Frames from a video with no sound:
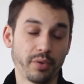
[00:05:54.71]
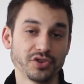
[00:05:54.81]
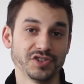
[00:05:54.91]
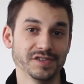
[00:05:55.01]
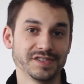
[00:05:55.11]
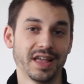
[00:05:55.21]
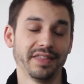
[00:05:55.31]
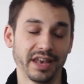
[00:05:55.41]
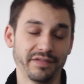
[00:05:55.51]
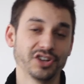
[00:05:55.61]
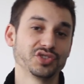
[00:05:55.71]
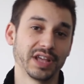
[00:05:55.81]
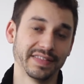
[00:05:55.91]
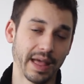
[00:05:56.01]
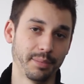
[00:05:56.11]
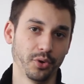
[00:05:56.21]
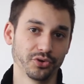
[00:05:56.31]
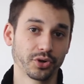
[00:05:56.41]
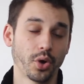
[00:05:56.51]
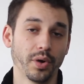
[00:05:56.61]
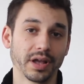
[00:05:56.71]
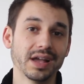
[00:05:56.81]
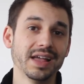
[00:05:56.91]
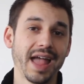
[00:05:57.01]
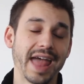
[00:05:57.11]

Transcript: pushes that eventually get that boulder going